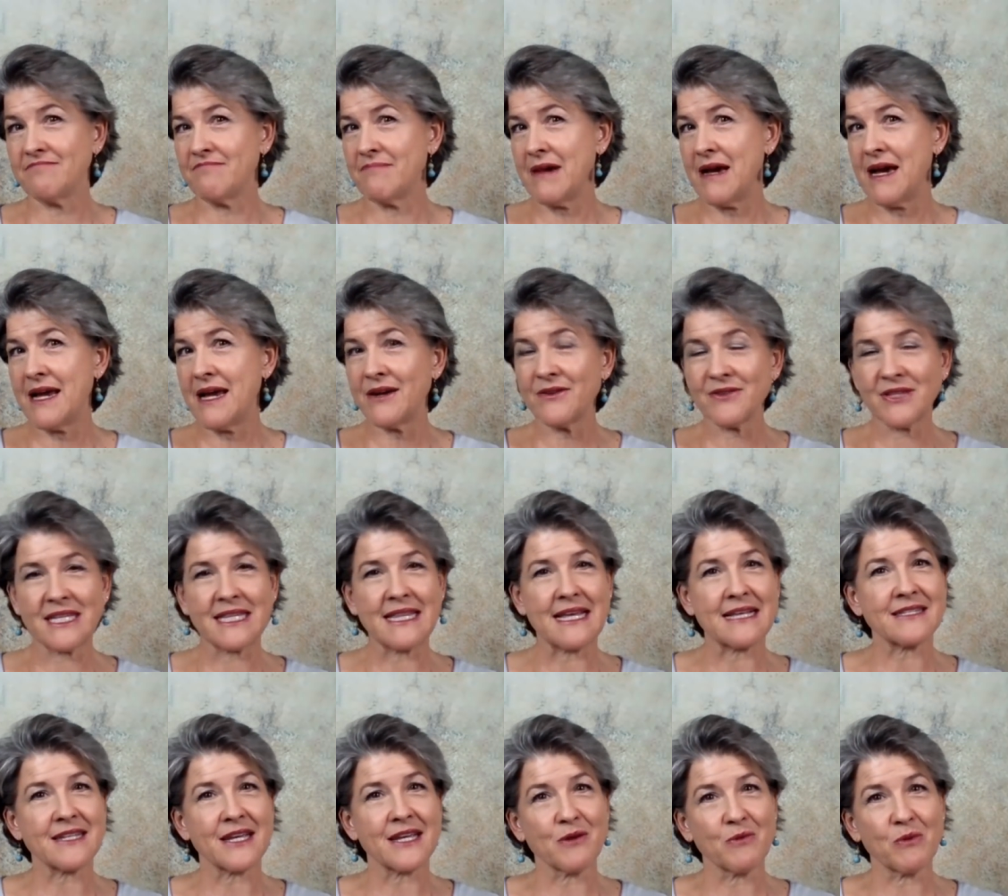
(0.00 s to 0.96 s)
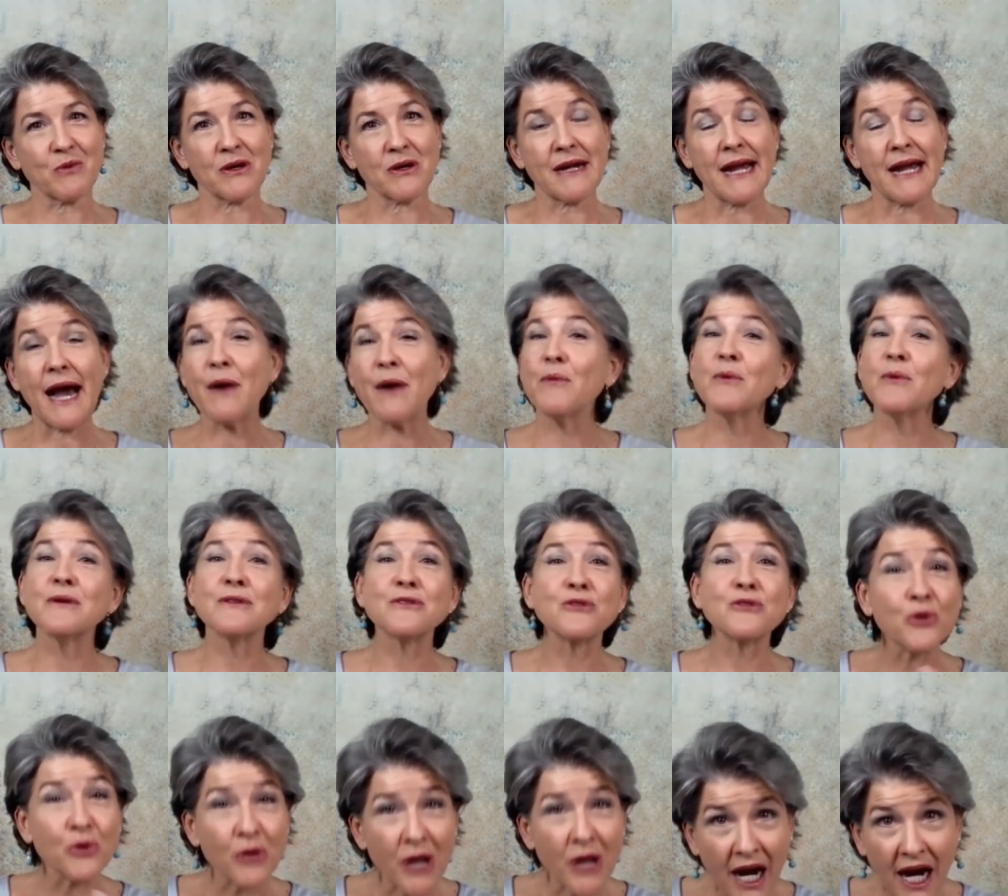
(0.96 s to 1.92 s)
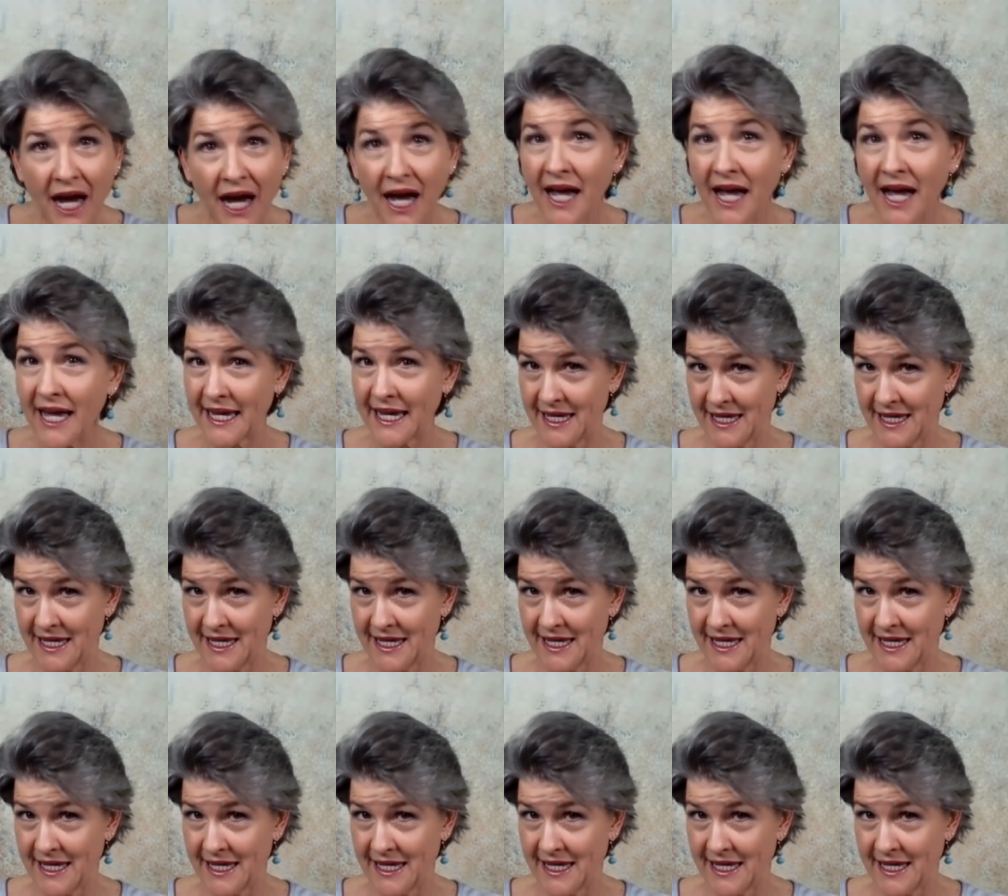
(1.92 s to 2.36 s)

i don't think that's going to work out we'll try